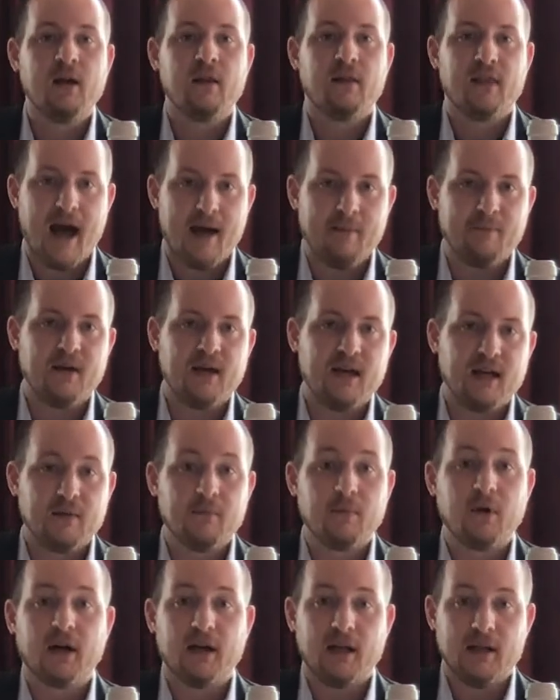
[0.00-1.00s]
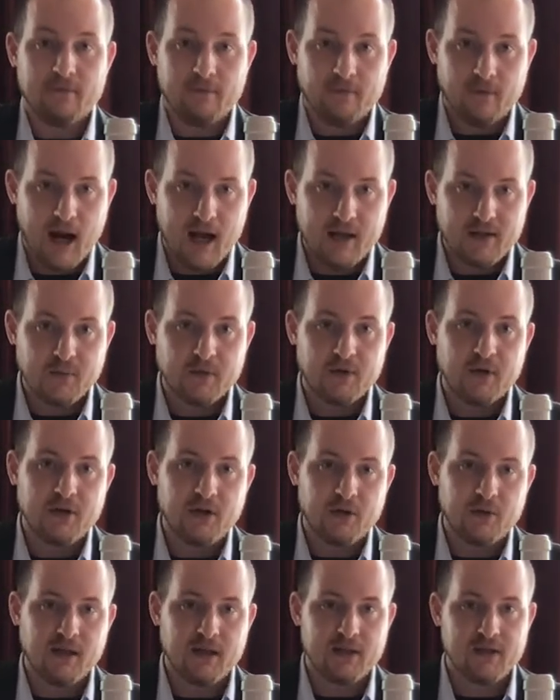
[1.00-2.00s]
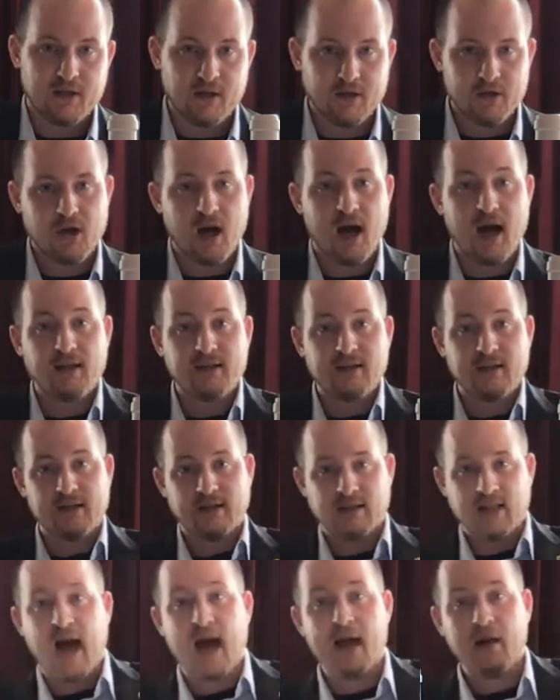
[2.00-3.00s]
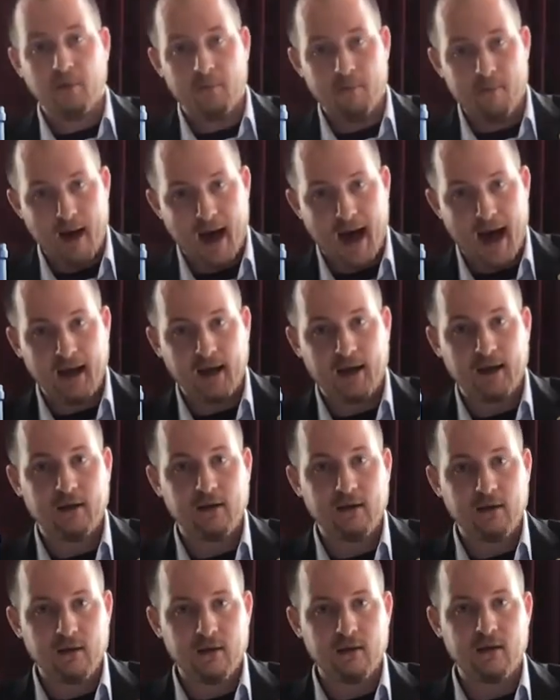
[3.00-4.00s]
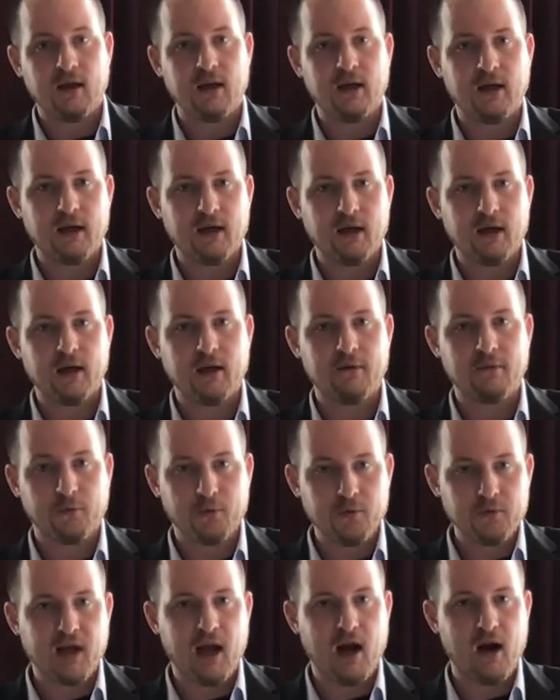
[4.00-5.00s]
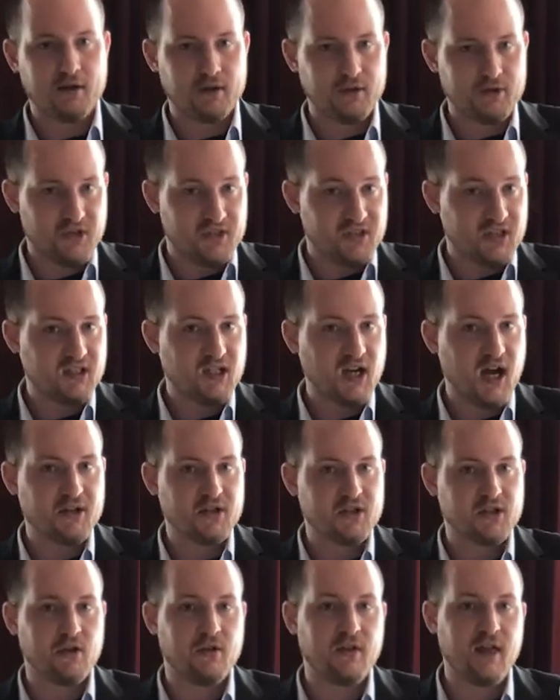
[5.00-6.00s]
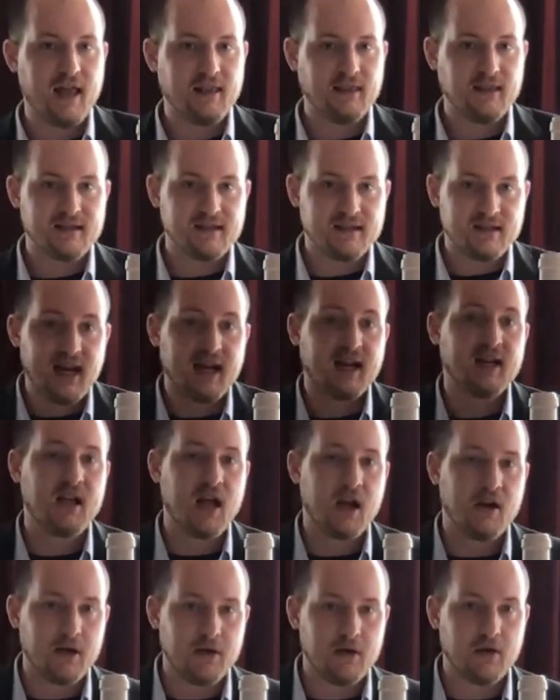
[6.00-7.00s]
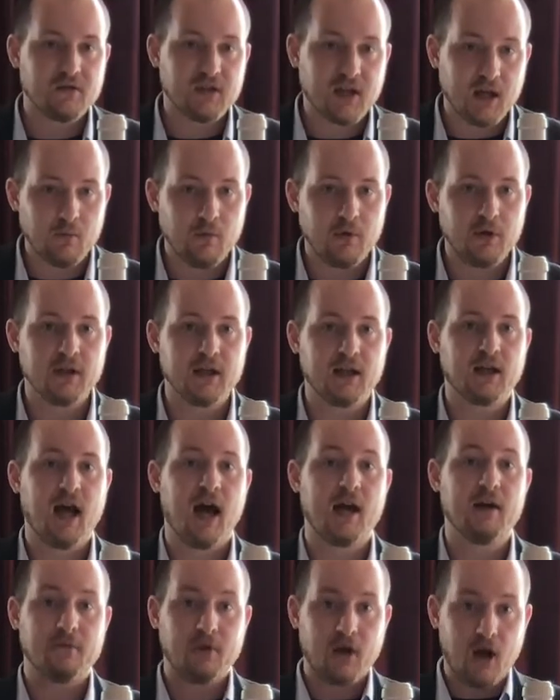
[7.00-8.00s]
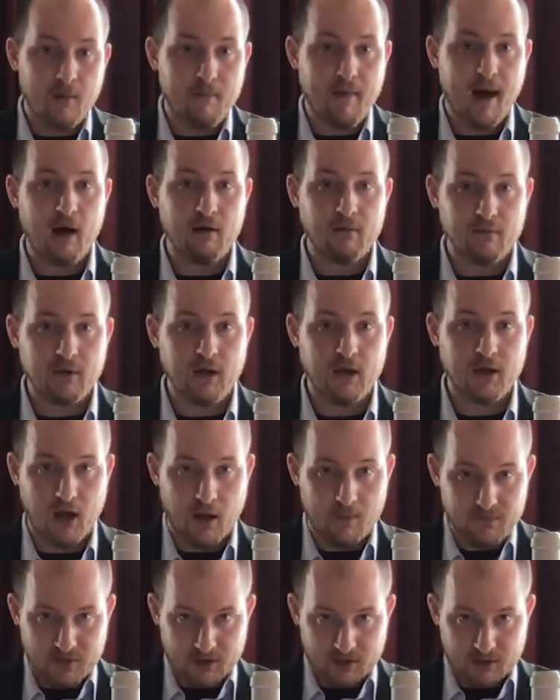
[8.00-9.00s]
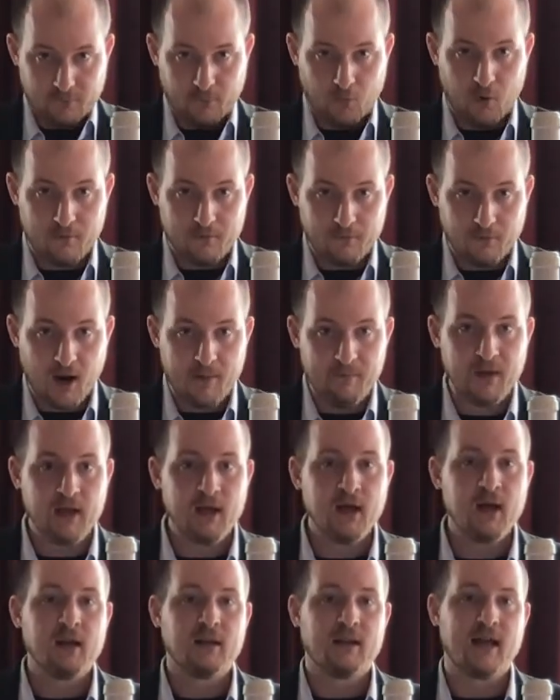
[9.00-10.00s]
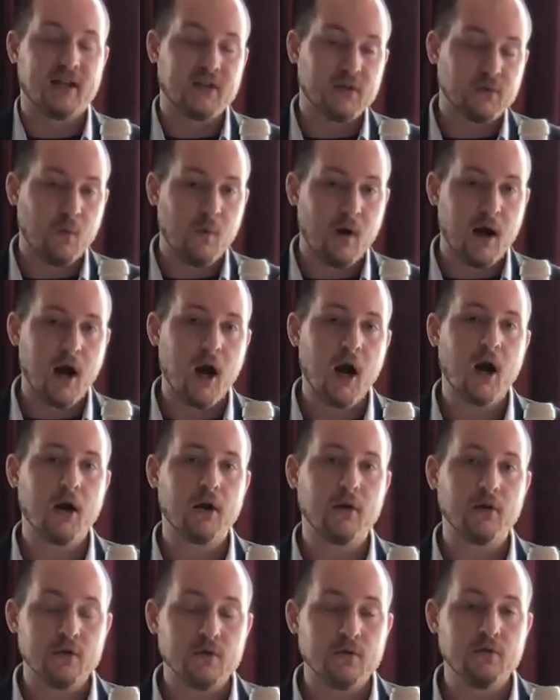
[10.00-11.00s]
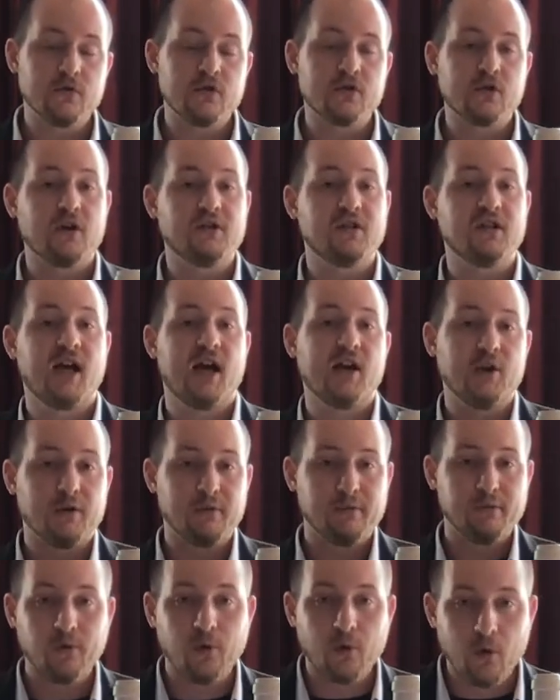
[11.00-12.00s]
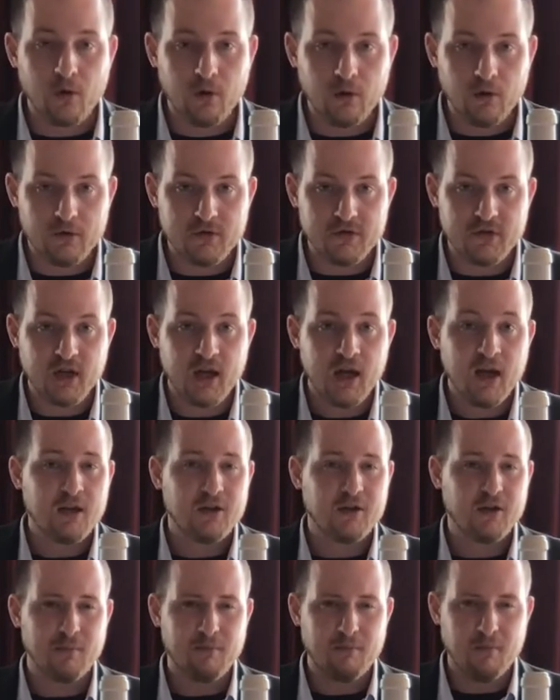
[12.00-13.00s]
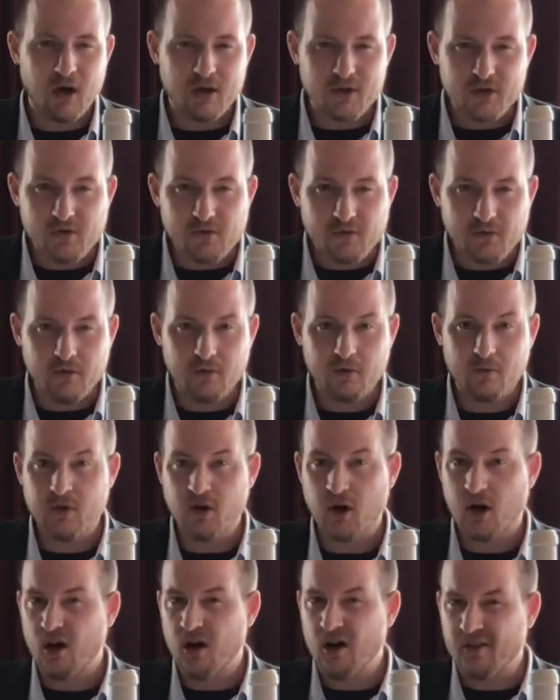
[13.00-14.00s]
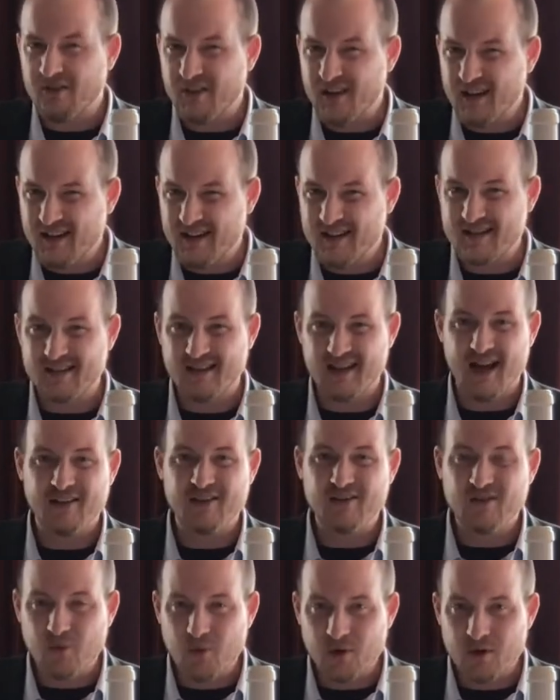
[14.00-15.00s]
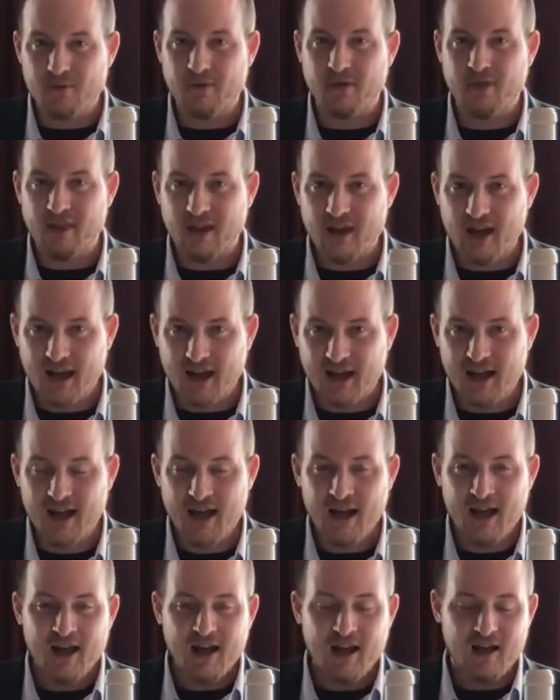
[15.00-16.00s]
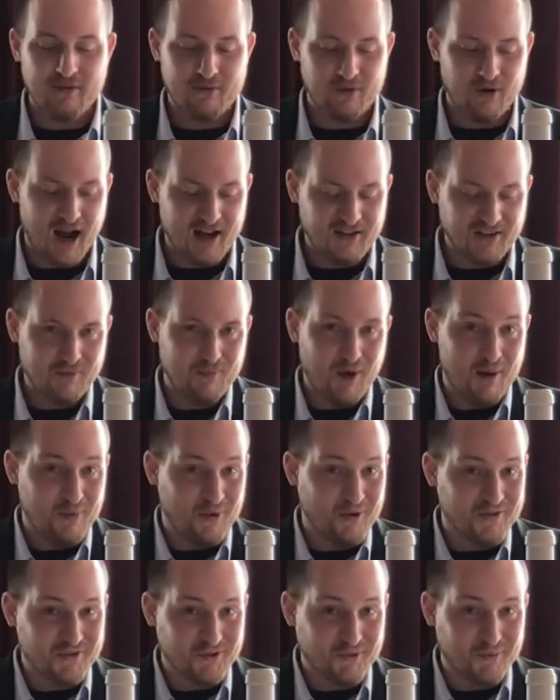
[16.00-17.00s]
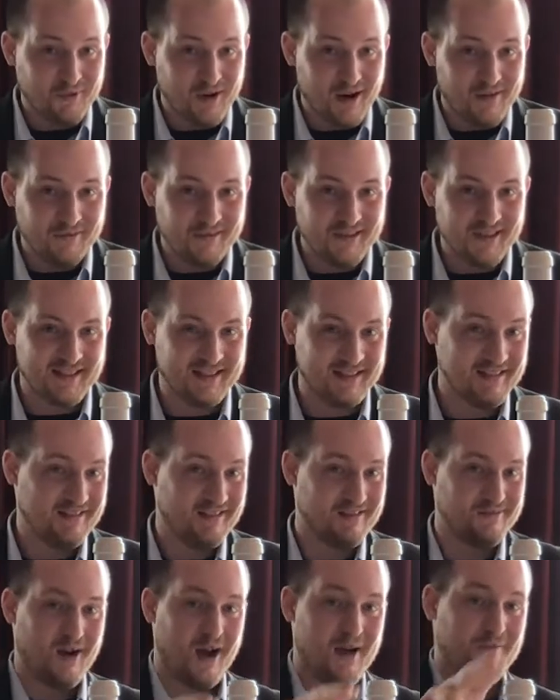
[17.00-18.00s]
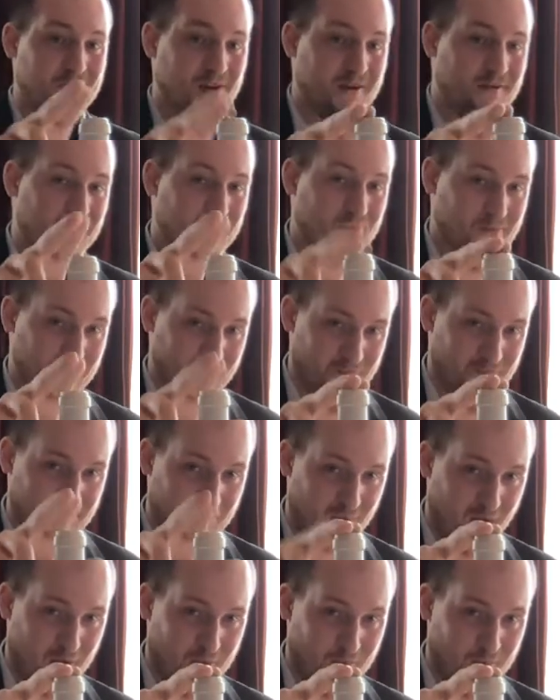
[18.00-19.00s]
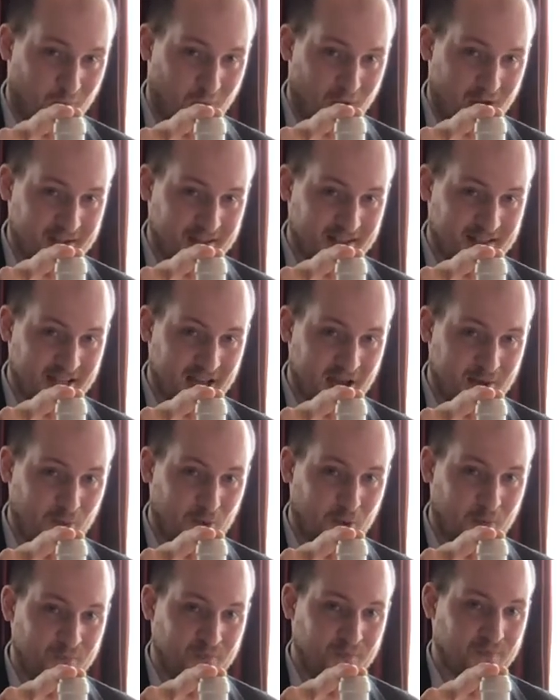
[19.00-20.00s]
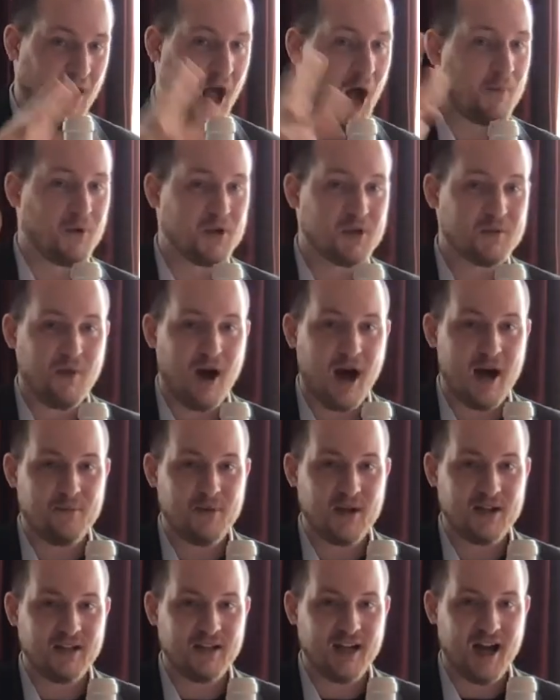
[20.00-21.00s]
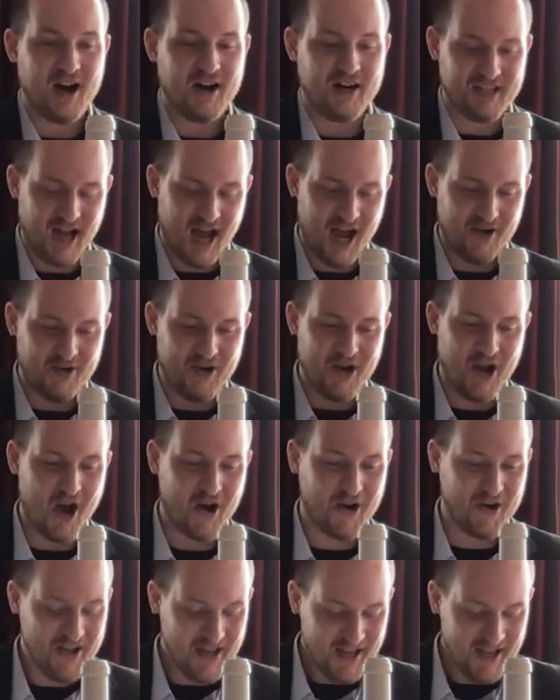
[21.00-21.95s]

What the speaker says: That being in Burgundy, France, what they're doing is they're trying to dial back the fruit character just a touch so that the secondary notes can really kind of come out and come to the forefront. That's where you start to get your florals, your mushroom, your earthiness, that sort of thing. If you're asking my personal preference, this is my favorite bottle of wine on the table. How much my opinion carries, I don't know.